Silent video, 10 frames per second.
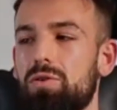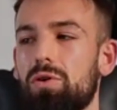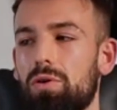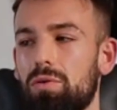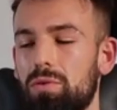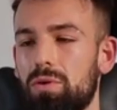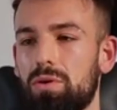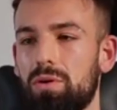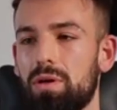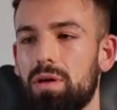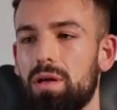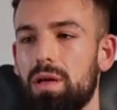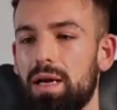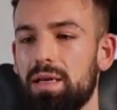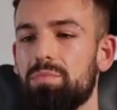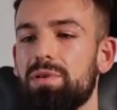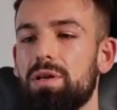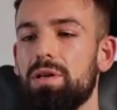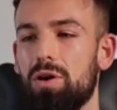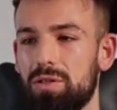go and be
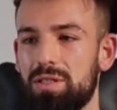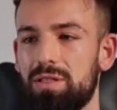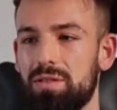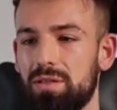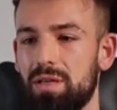honest.